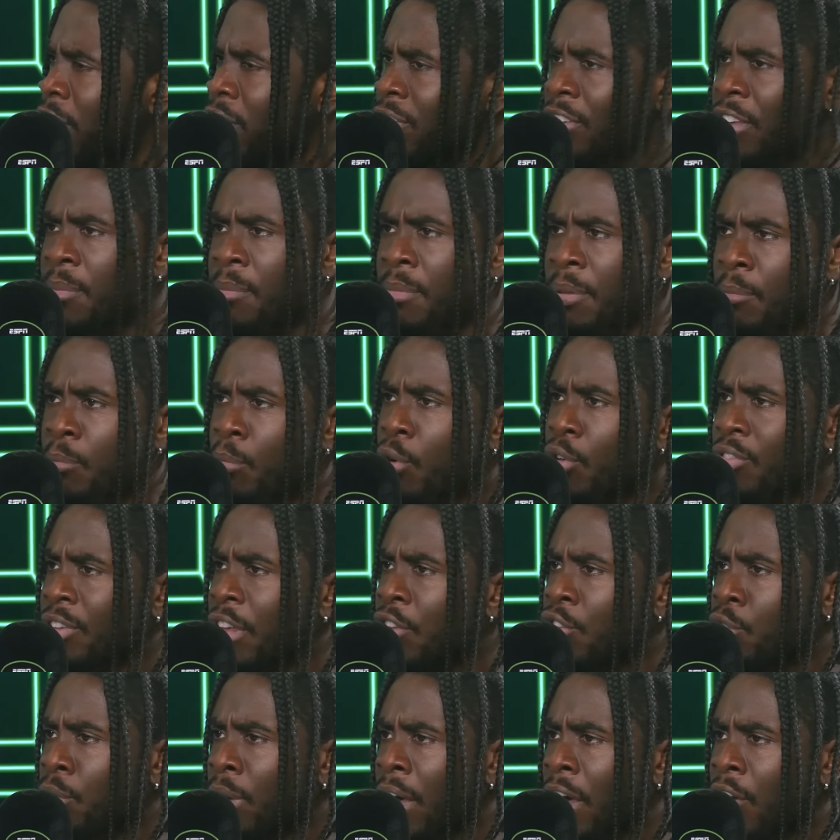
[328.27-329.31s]
You see him in more
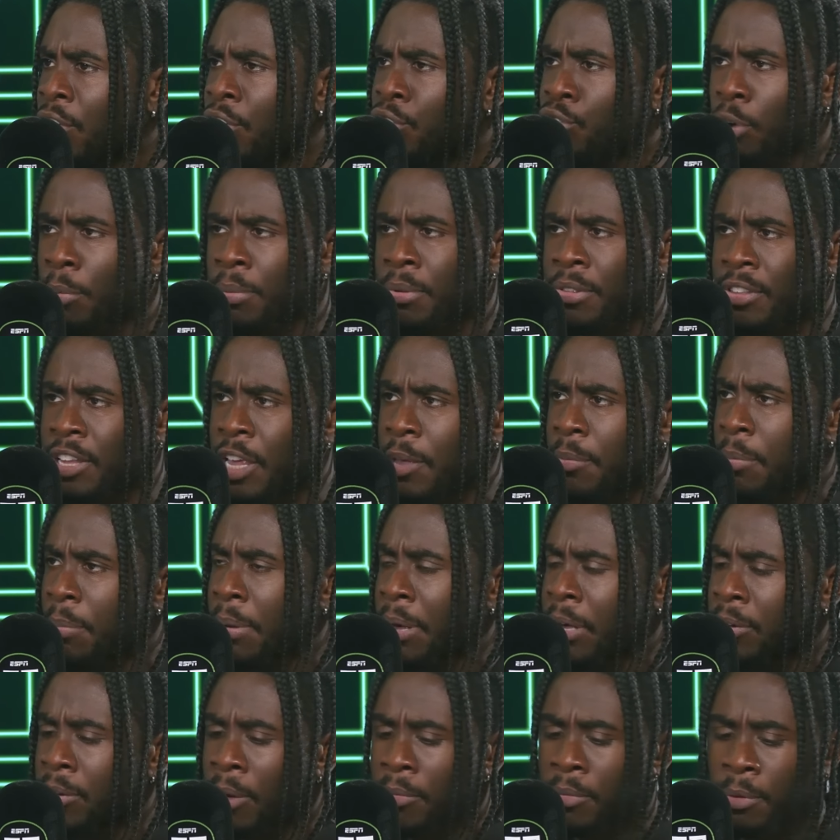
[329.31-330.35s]
central areas, dropping deeper,
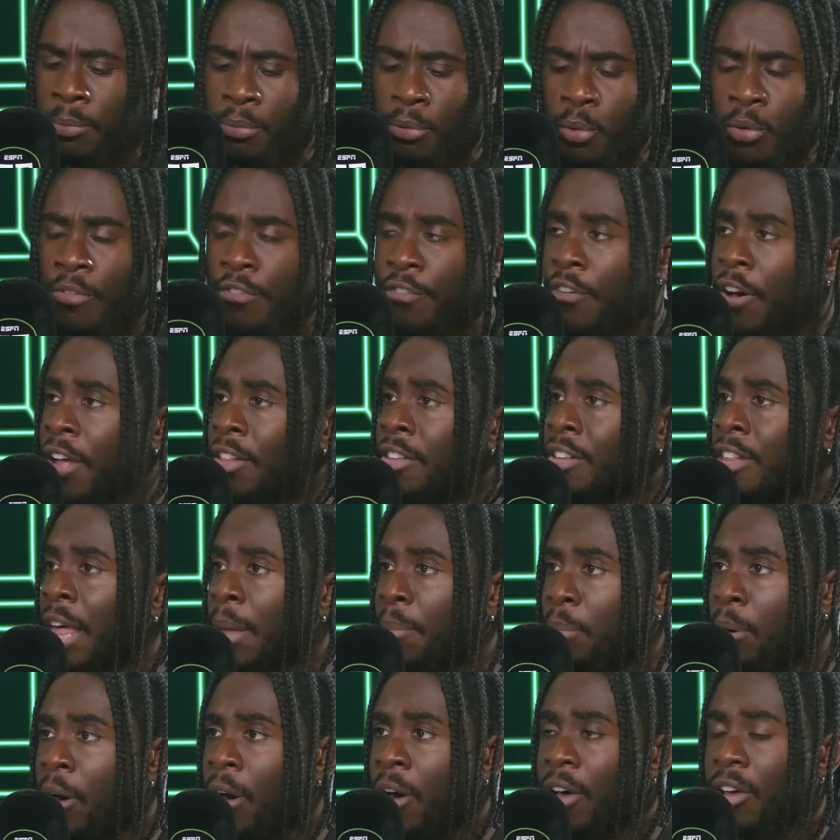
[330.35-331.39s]
picking up the ball and finding
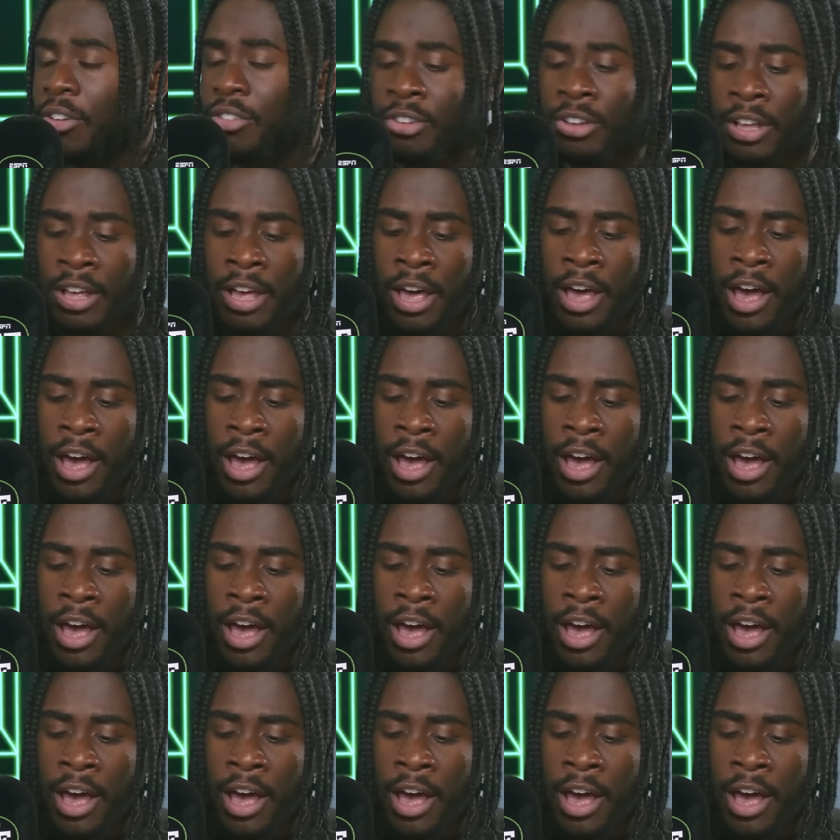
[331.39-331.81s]
that pass.